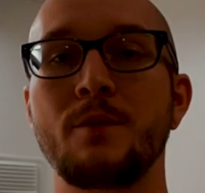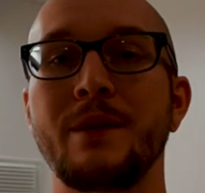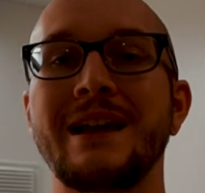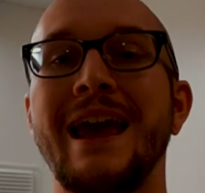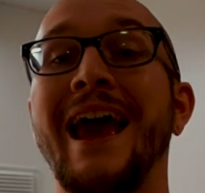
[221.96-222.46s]
a
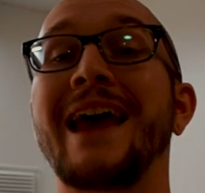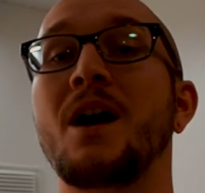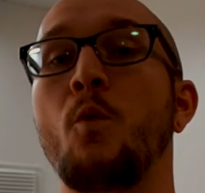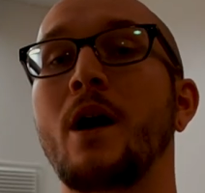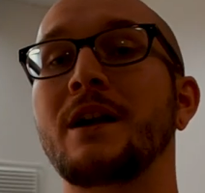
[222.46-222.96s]
bit and
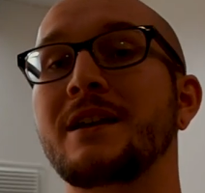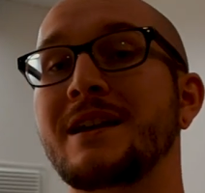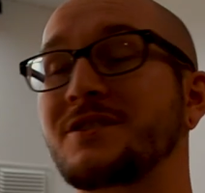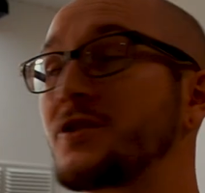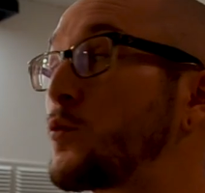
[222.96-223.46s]
I wanted to
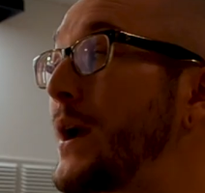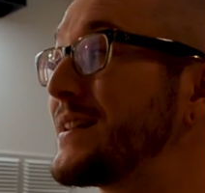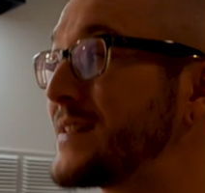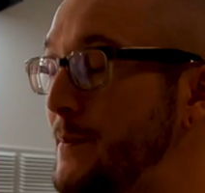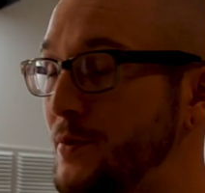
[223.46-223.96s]
get to the
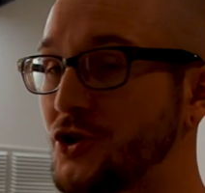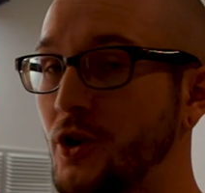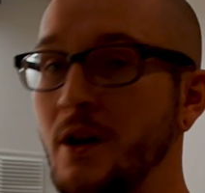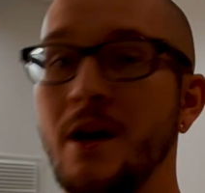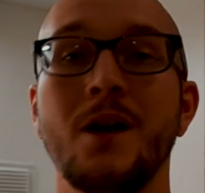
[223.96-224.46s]
right
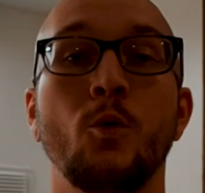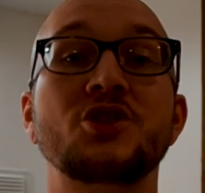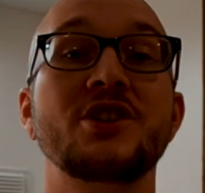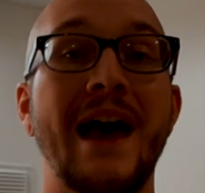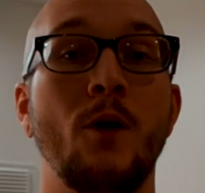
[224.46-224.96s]
temperature,
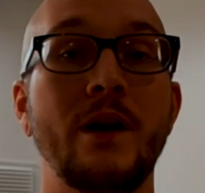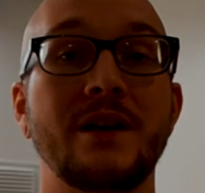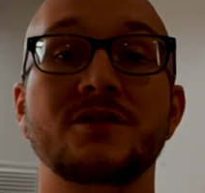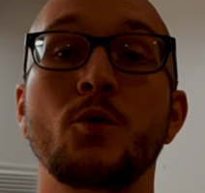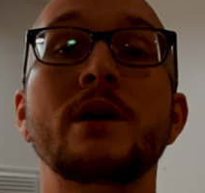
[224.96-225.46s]
which it now
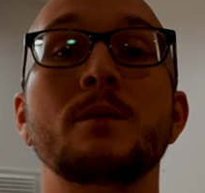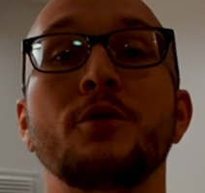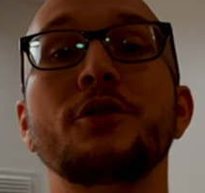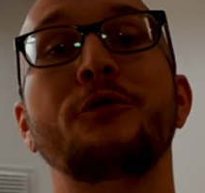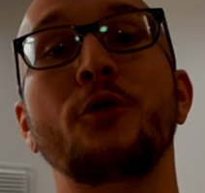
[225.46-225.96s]
is, so we can
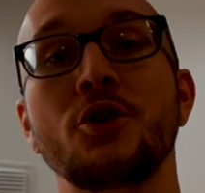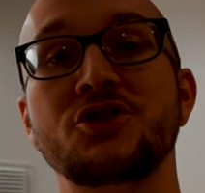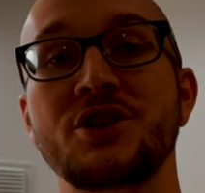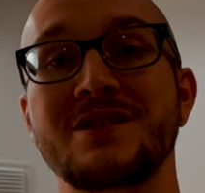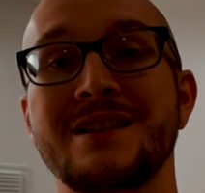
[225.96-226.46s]
put the
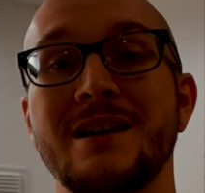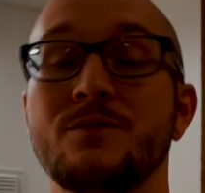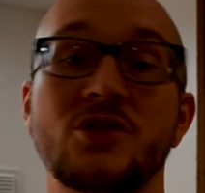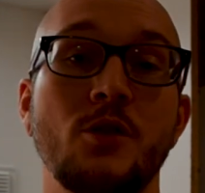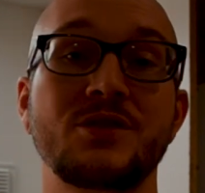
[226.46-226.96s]
furnishings
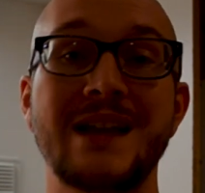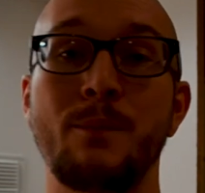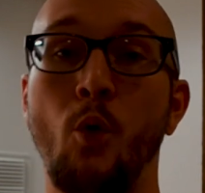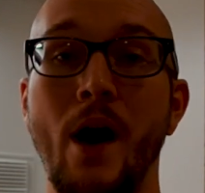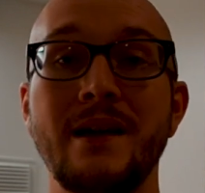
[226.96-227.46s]
in. So
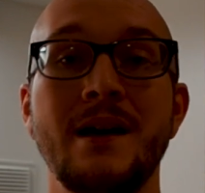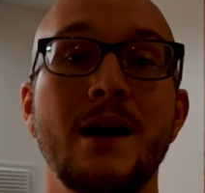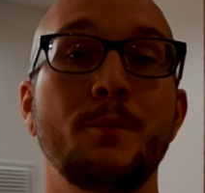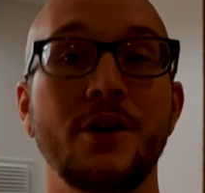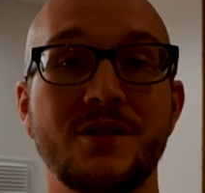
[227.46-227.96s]
step one,
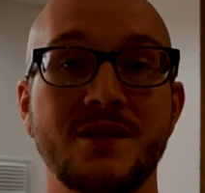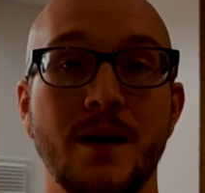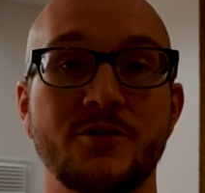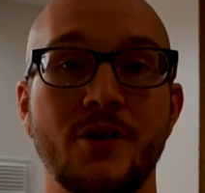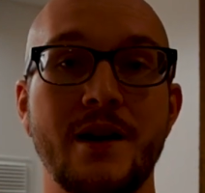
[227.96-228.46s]
put your
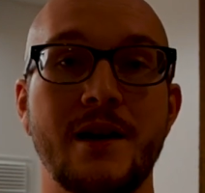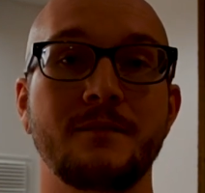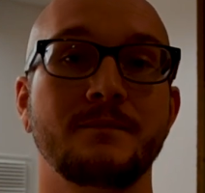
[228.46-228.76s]
substrate in.